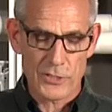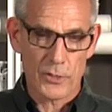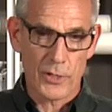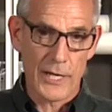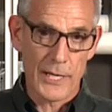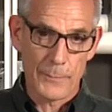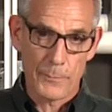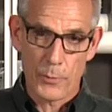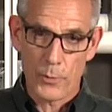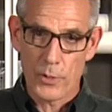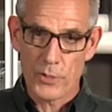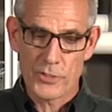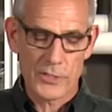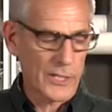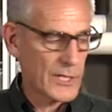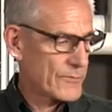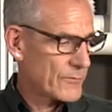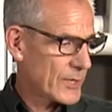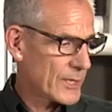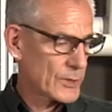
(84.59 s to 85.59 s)
so eight ports,
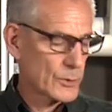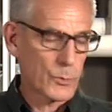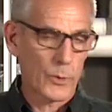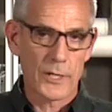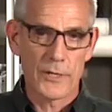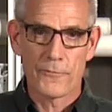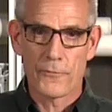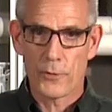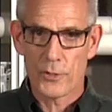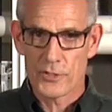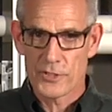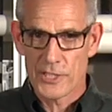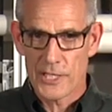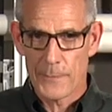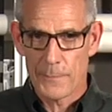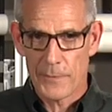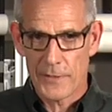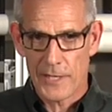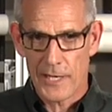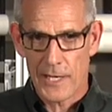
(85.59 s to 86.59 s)
you can run 24
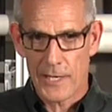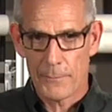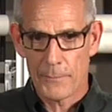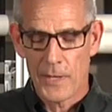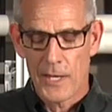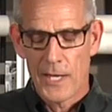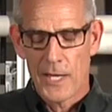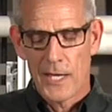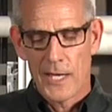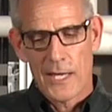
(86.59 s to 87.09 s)
GPM.